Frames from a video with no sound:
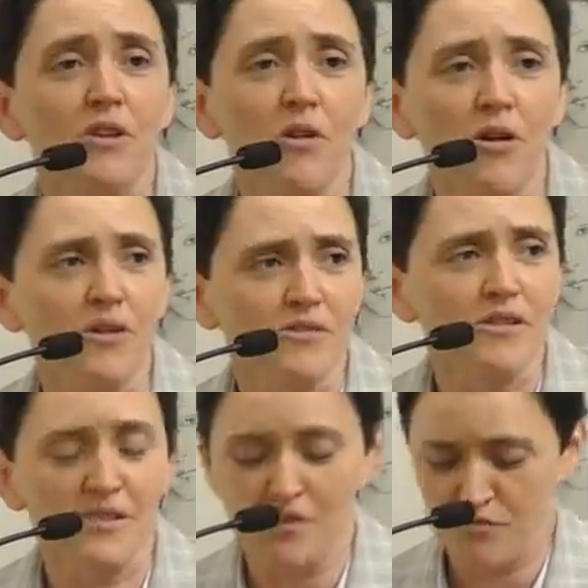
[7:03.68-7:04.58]
the law
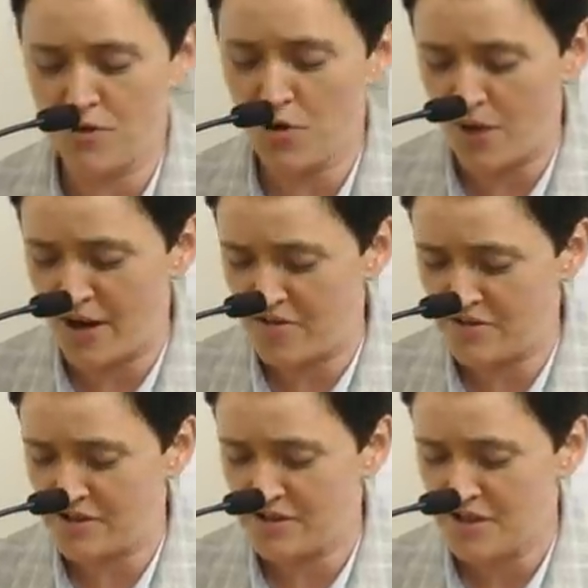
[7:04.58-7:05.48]
does require
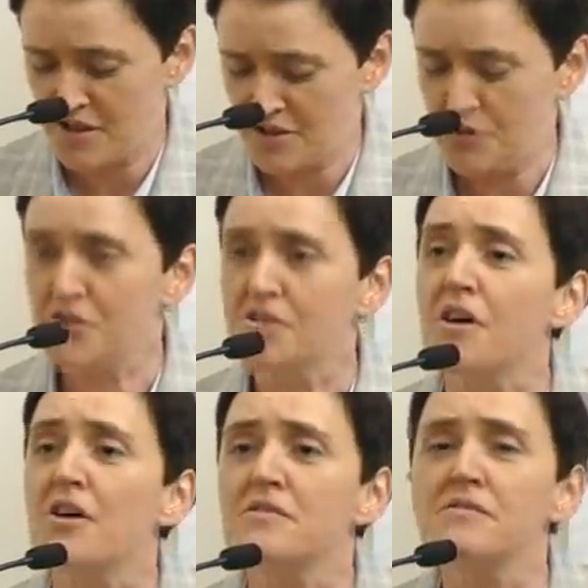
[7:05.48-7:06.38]
us to
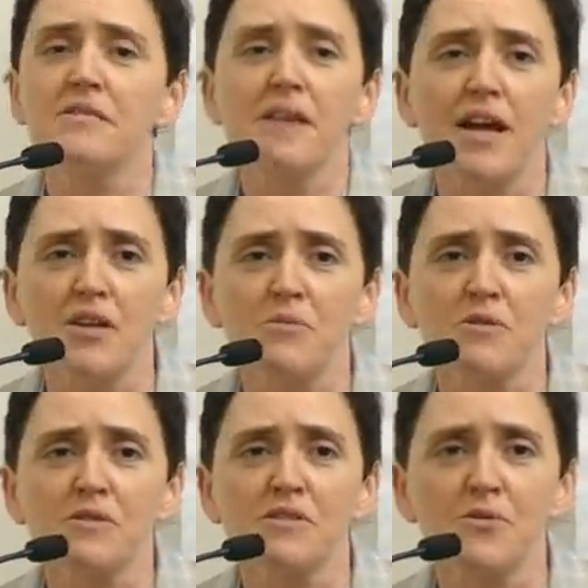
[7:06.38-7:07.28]
stun
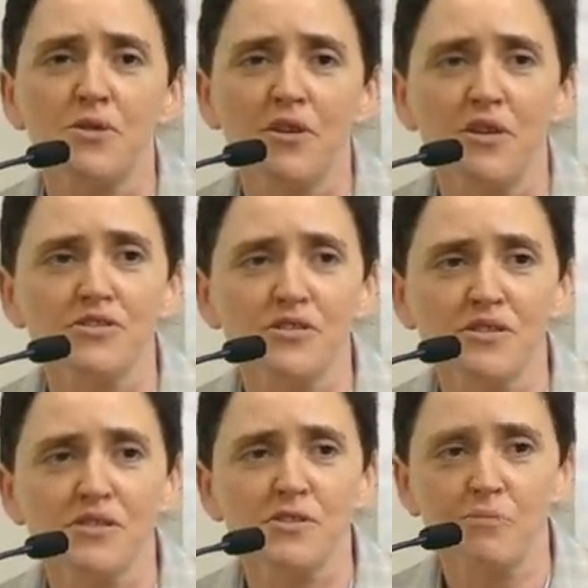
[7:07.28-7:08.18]
animals to
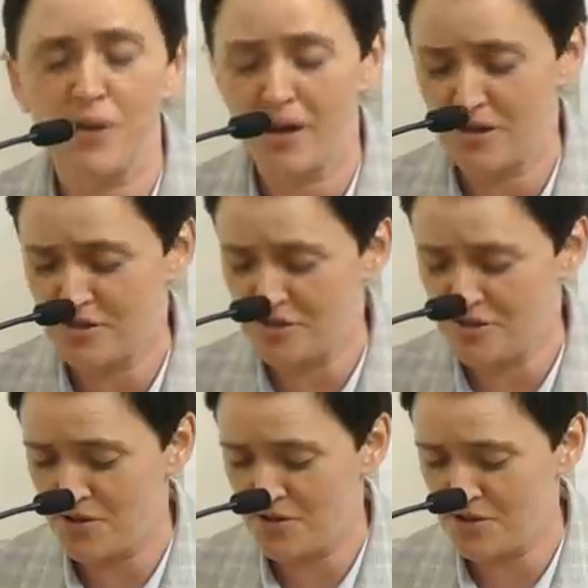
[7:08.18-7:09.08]
unconsciousness prior to
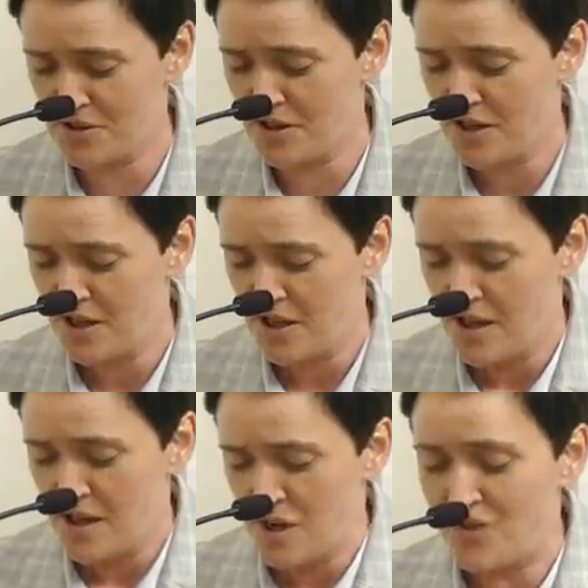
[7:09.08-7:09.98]
slaughter,
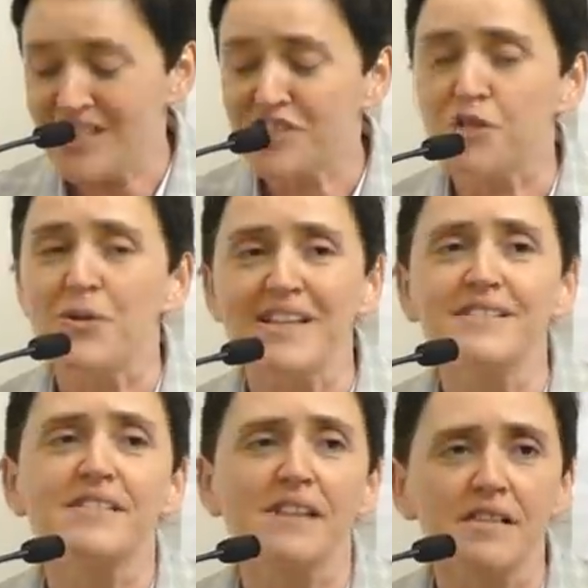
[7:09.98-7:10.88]
or at least to
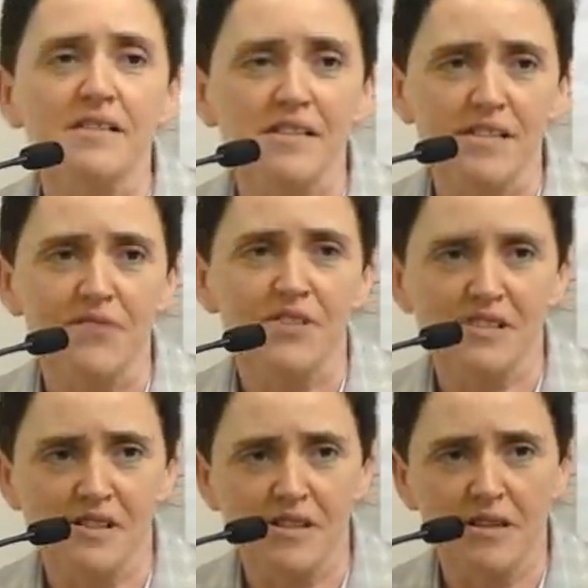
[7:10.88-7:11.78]

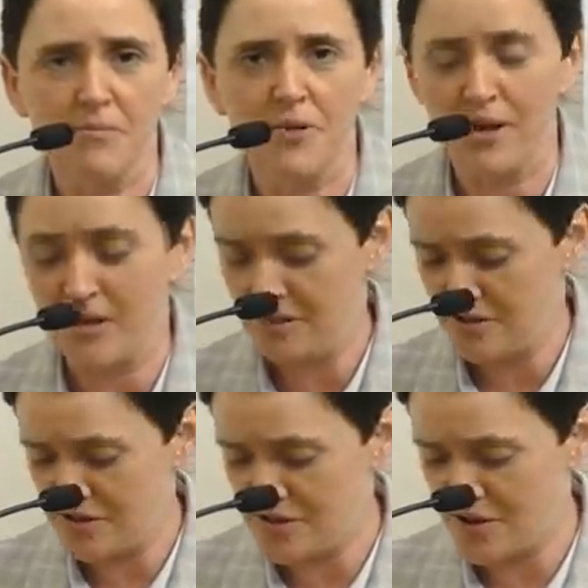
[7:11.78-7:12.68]
insensitivity prior
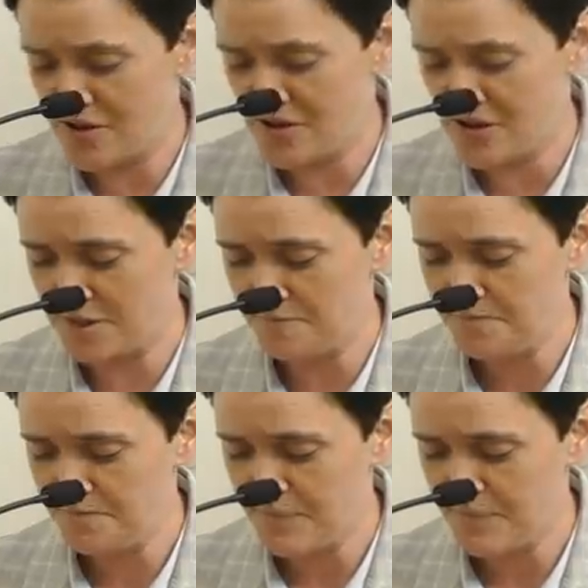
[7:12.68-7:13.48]
to slaughter.